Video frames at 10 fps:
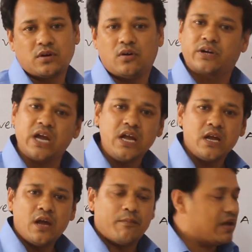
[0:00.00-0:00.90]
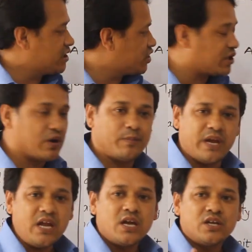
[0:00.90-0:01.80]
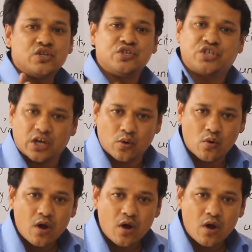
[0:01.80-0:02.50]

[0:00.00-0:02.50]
Okay, velocity will be 0.